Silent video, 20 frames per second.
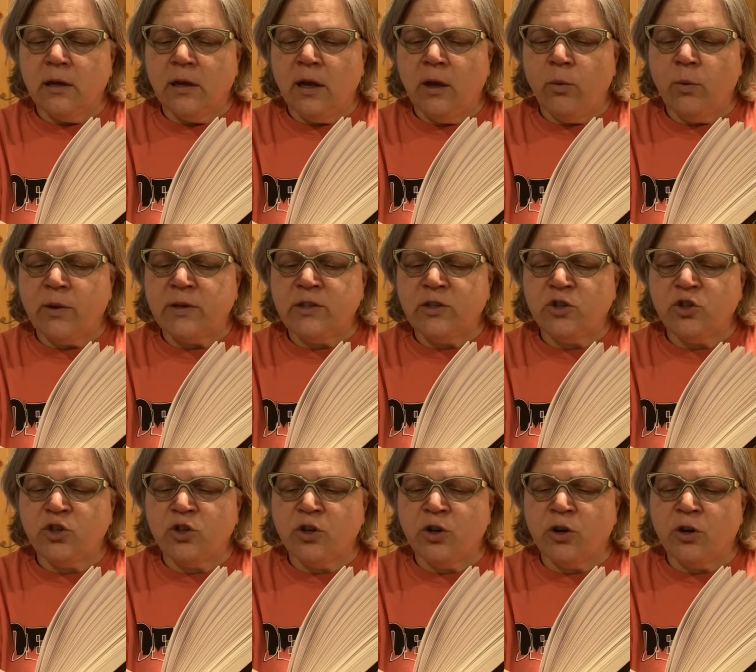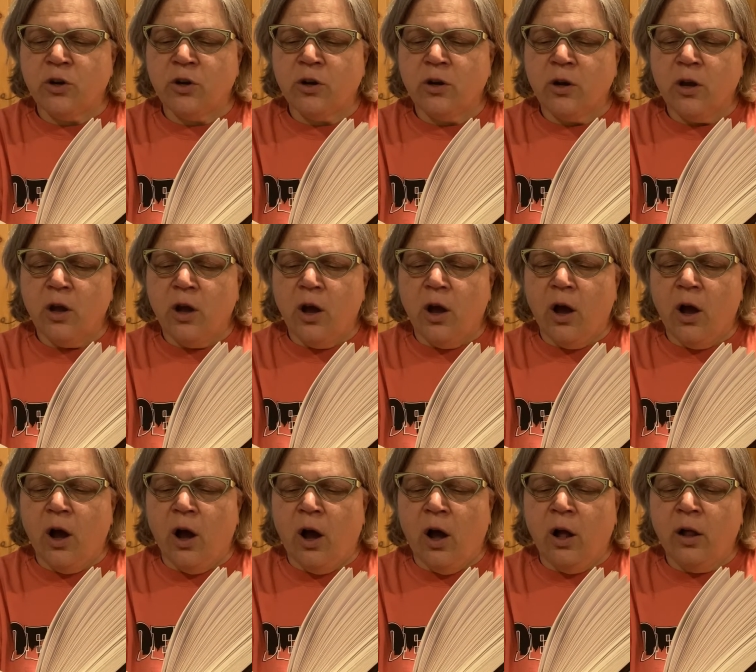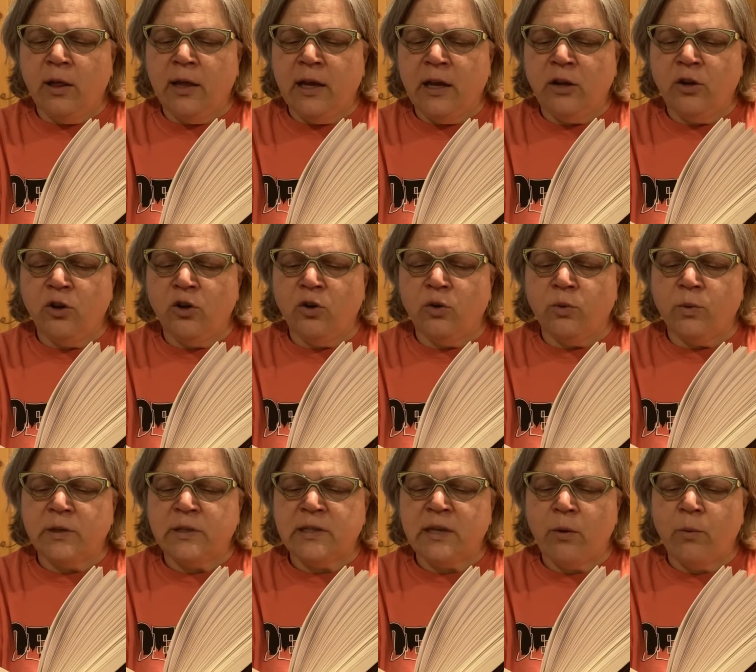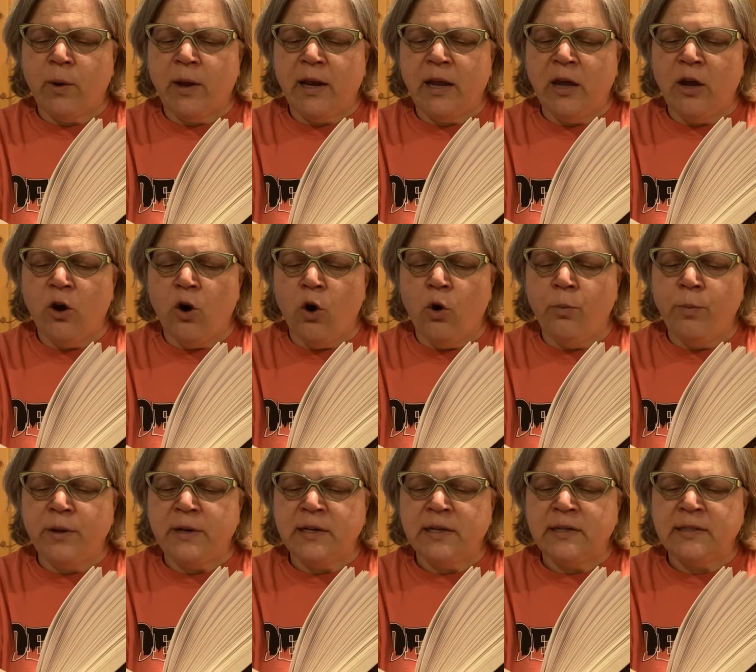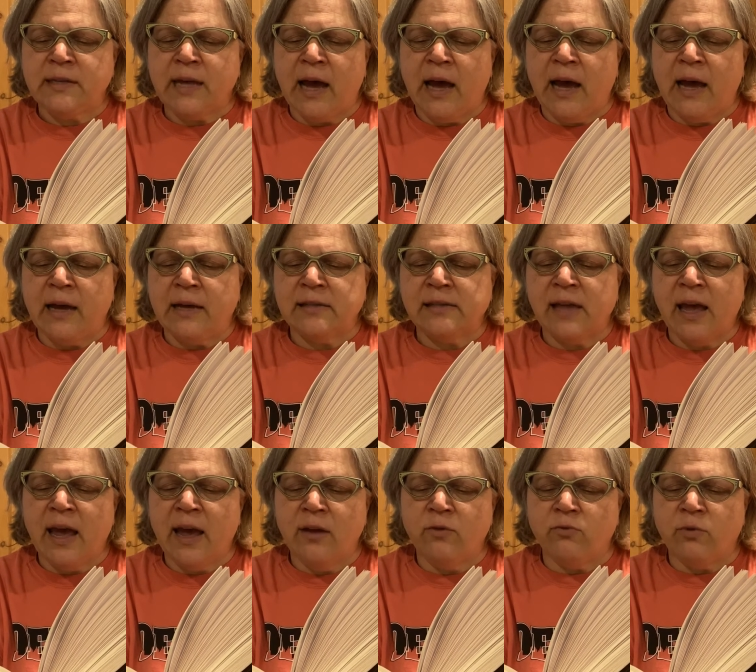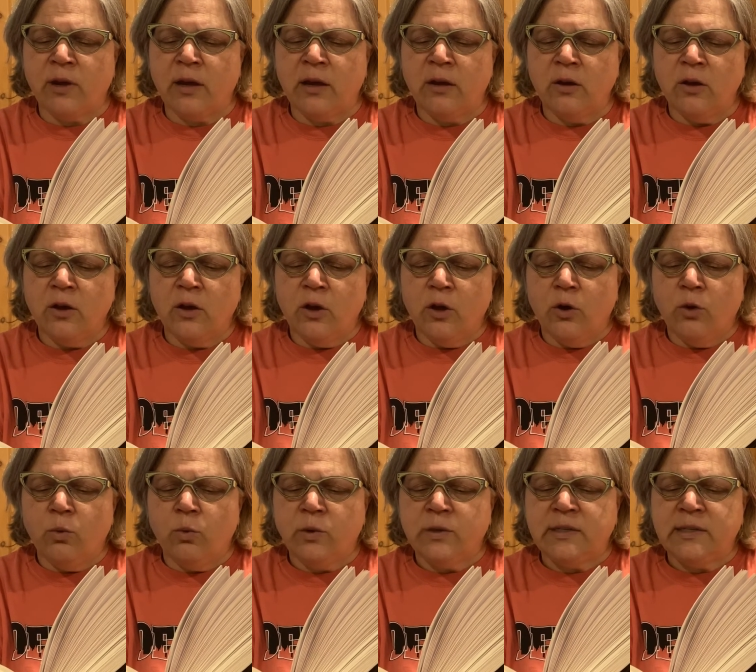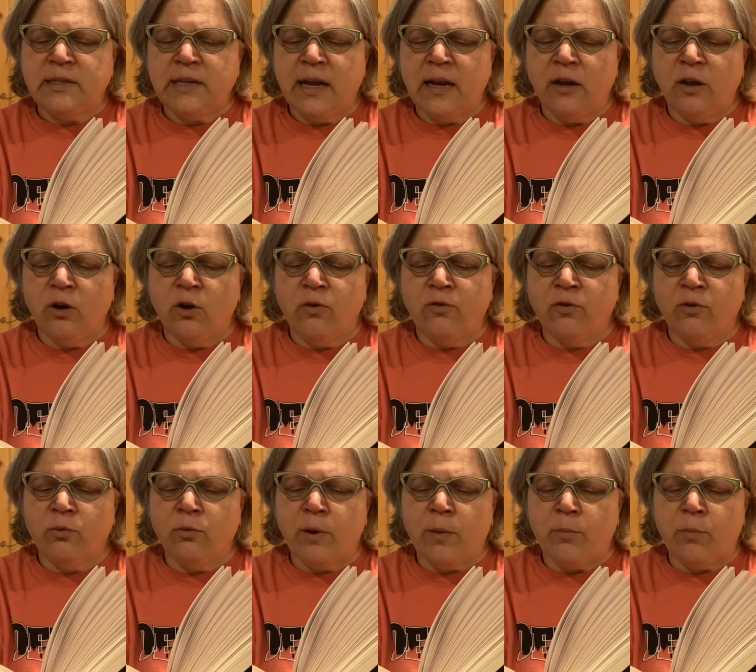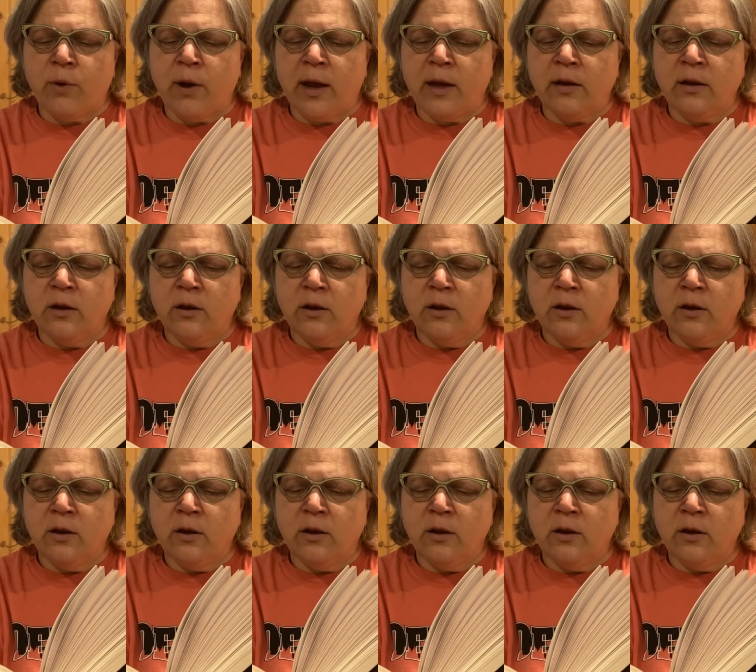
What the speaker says: He wasn't sure. All he knew was that when he opened his eyes, Henry was standing over Rip-Red,